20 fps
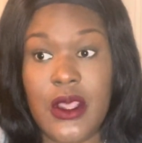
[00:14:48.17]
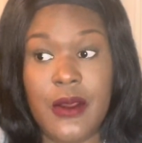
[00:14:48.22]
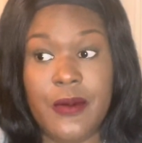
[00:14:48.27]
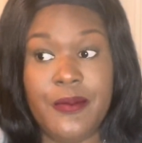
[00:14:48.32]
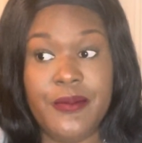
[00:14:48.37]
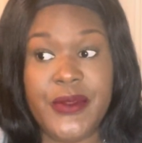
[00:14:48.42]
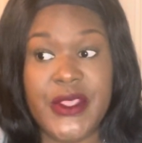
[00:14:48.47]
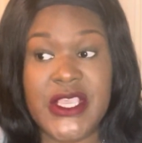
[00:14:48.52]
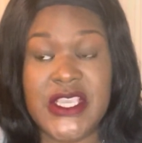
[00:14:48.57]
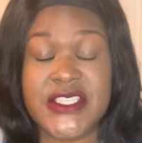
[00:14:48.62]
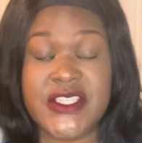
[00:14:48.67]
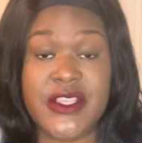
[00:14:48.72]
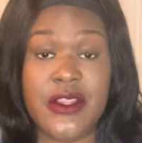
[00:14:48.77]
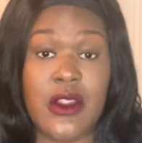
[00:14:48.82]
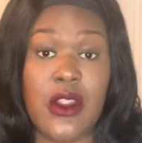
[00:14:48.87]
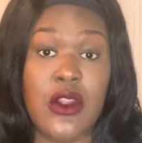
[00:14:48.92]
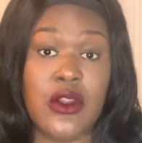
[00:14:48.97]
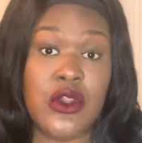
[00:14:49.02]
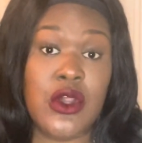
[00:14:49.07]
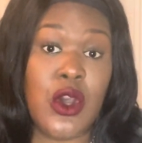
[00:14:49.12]
because there
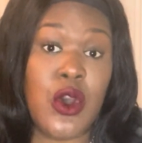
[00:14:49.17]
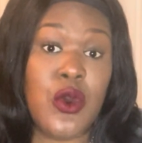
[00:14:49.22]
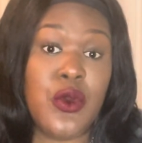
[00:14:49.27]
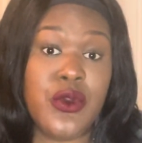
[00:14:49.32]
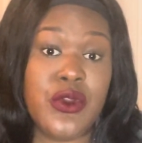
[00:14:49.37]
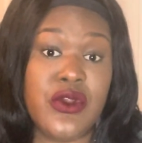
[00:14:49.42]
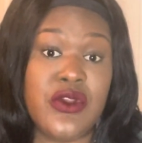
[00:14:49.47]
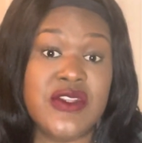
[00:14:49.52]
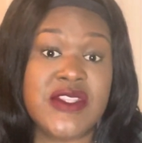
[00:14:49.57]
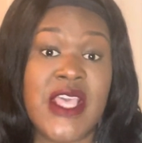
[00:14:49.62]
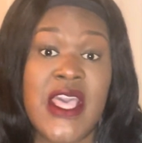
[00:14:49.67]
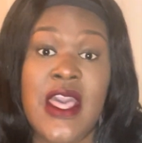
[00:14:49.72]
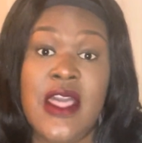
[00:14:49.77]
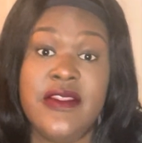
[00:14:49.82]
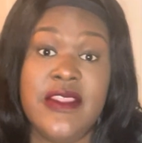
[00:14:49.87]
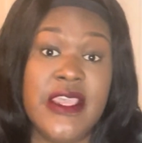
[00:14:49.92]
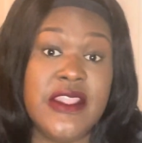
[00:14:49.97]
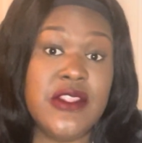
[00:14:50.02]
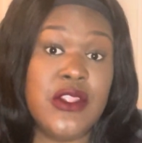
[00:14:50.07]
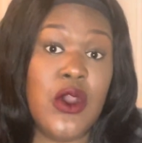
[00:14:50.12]
are coders
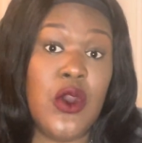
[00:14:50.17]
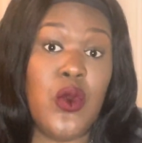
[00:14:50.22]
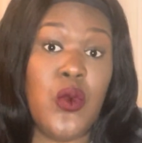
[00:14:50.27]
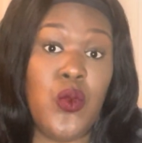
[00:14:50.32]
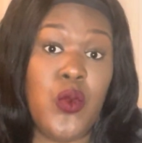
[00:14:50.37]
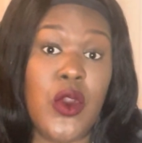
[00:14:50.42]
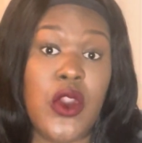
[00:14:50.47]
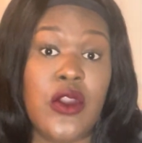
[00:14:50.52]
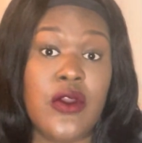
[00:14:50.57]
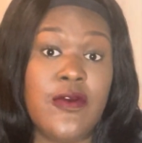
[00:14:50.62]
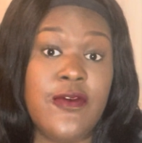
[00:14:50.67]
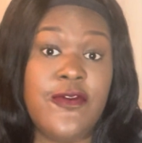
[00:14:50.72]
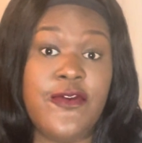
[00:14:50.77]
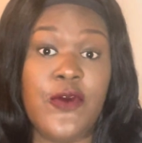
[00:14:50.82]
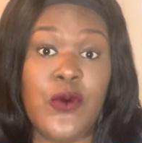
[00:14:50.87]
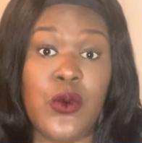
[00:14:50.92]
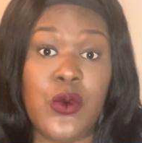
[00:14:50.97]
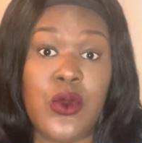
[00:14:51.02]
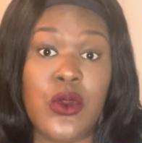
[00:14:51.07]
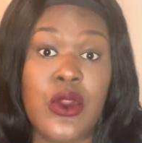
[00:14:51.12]
that don't work
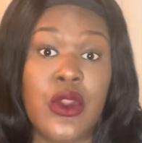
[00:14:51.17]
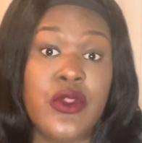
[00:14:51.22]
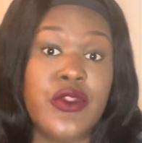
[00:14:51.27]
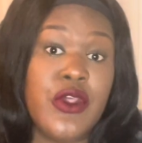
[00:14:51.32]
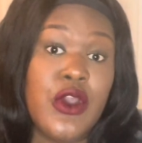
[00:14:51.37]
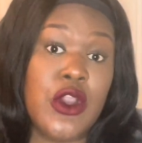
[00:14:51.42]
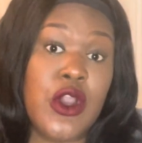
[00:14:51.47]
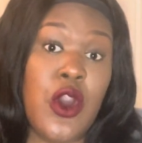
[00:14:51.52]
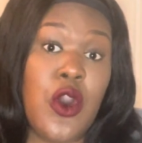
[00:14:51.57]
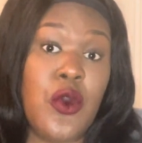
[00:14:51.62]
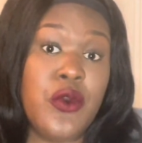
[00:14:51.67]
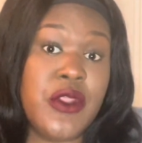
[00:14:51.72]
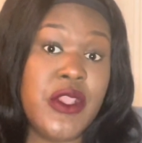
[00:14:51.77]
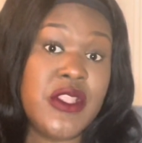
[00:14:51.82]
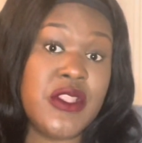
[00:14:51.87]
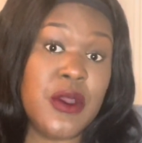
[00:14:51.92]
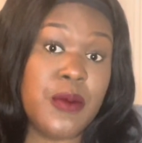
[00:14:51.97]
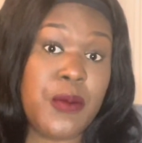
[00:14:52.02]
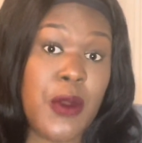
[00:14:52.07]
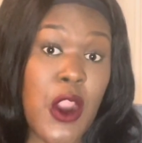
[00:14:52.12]
for the coding
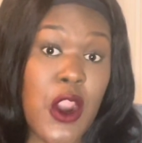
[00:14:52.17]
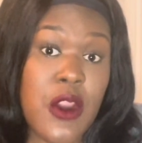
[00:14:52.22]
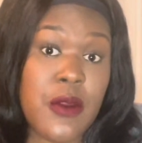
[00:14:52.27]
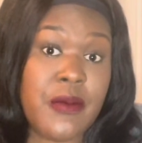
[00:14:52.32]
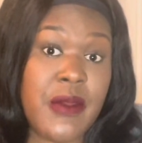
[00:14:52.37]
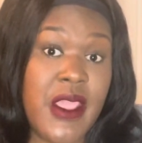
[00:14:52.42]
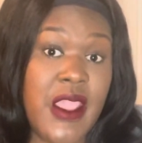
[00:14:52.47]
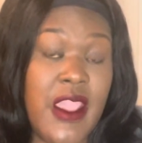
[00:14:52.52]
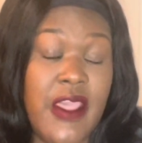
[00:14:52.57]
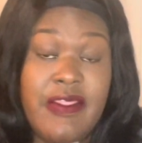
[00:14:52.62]
department